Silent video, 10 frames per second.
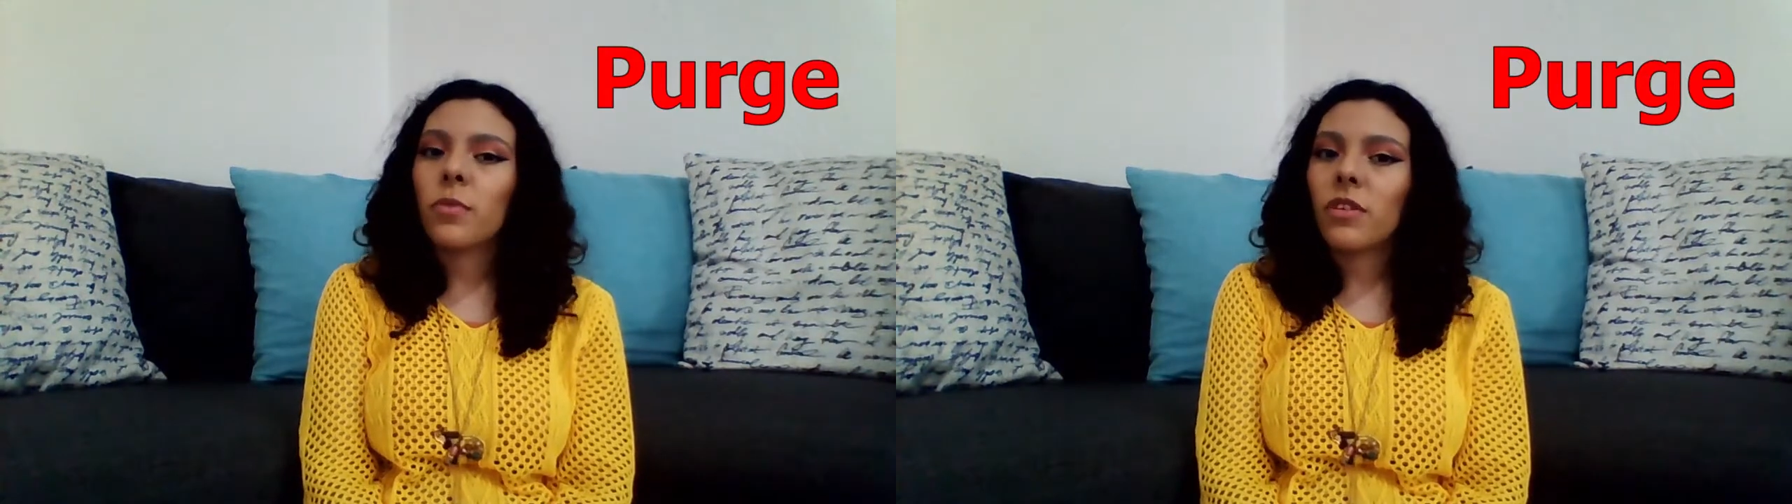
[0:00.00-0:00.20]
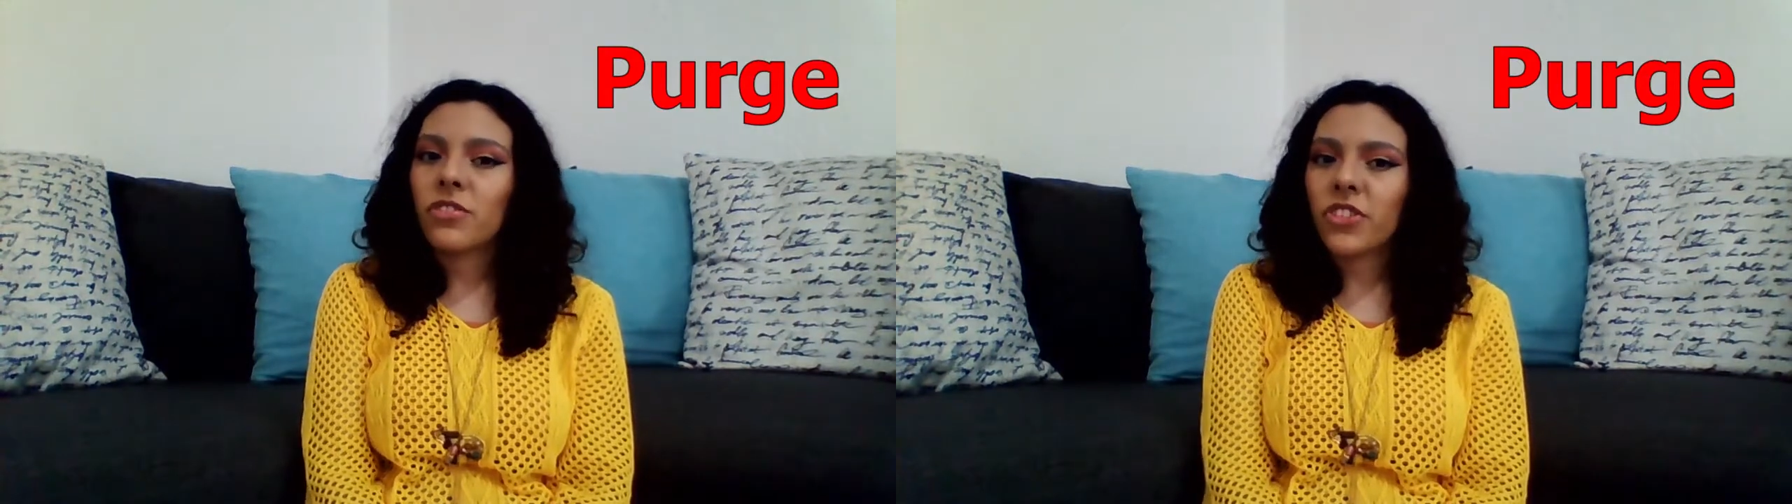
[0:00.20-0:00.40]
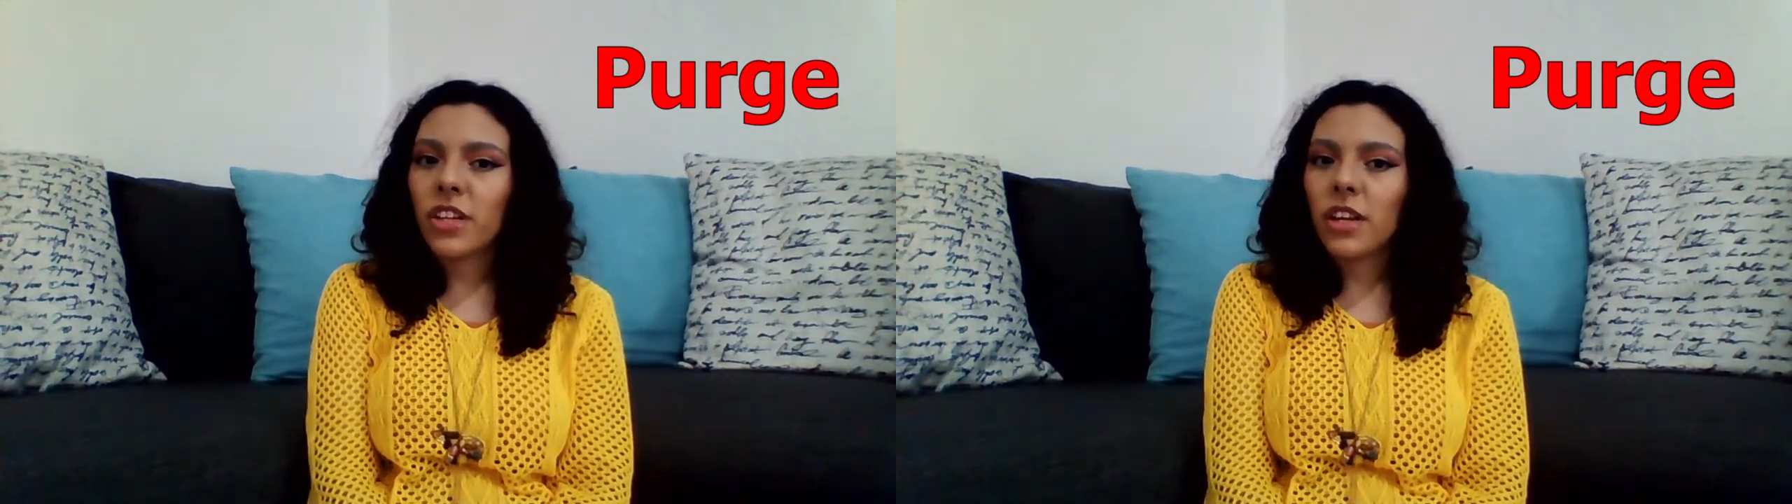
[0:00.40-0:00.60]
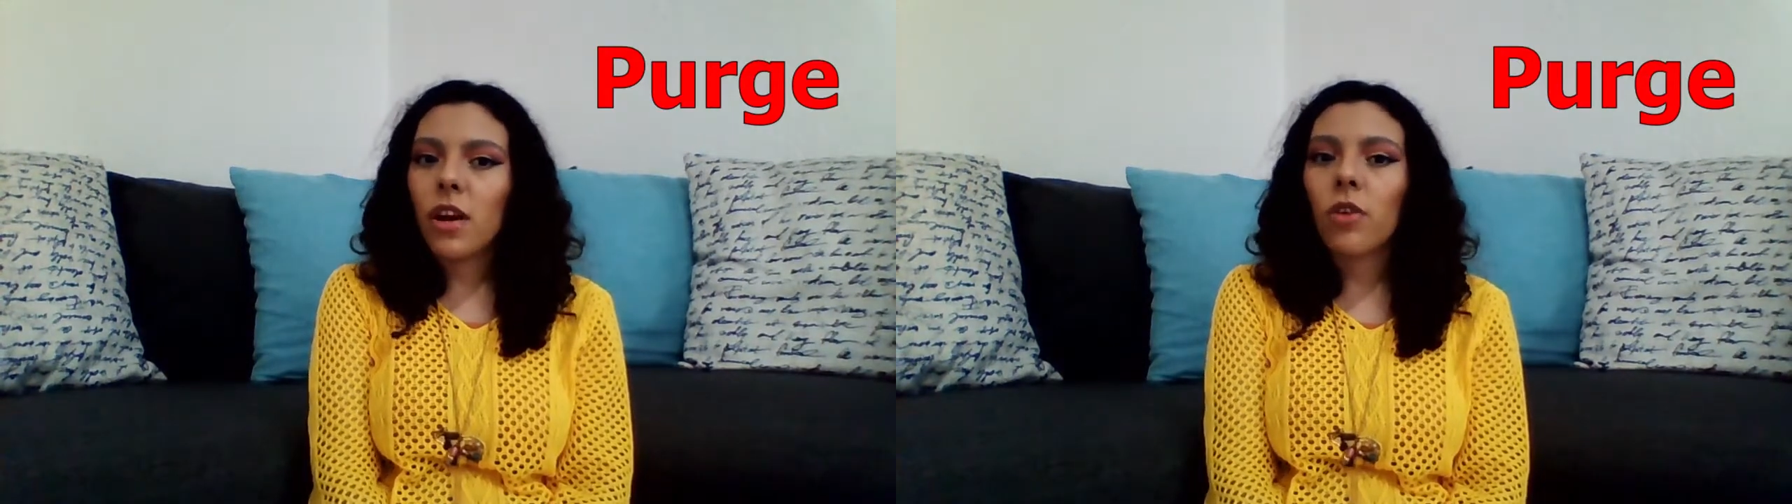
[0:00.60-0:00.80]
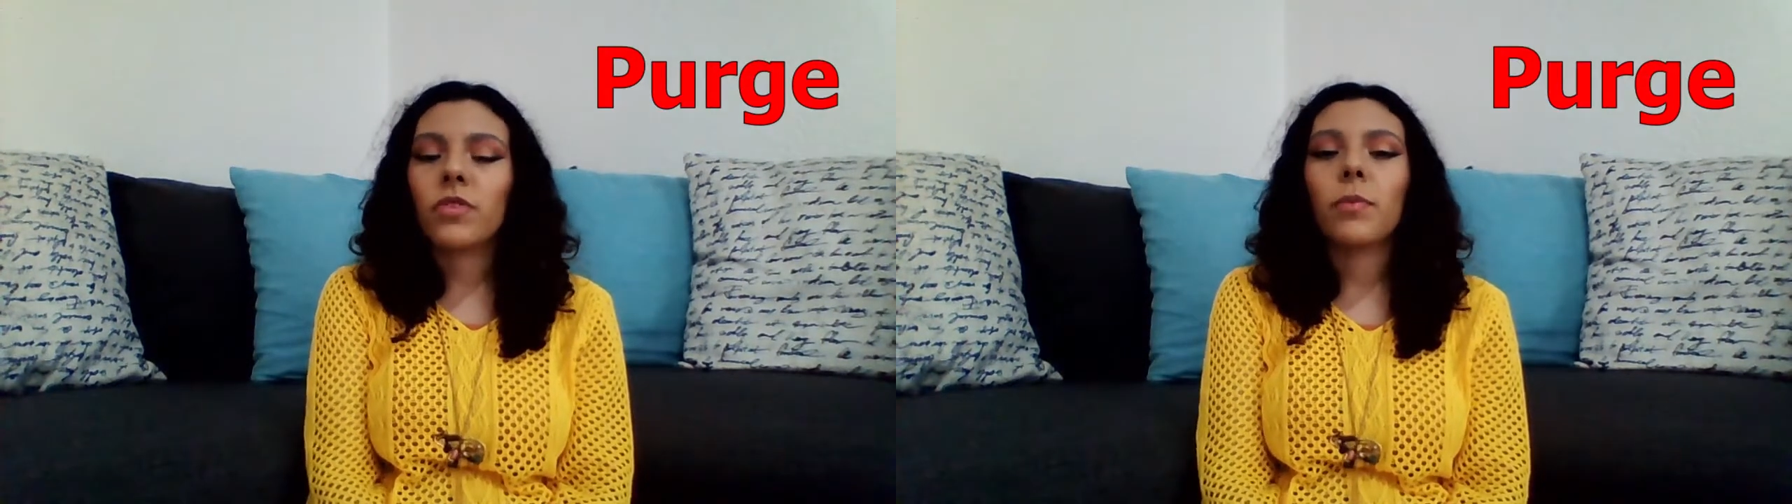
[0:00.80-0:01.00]
purging
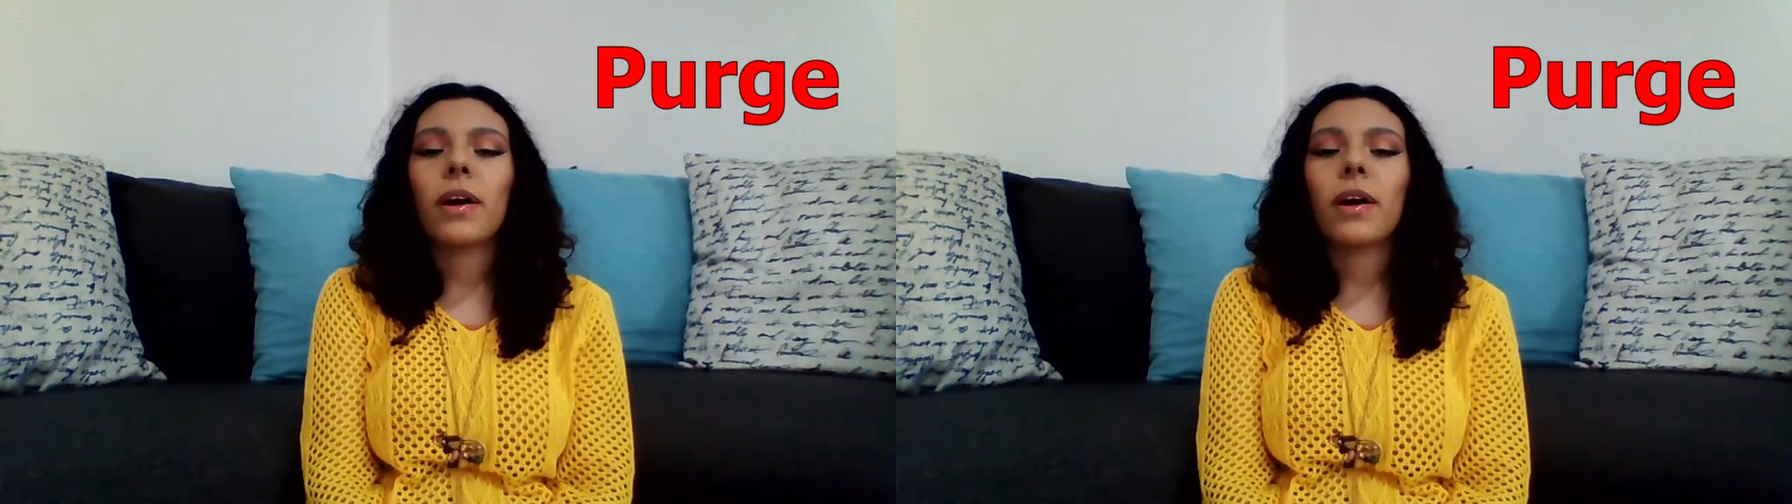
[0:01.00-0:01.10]
of the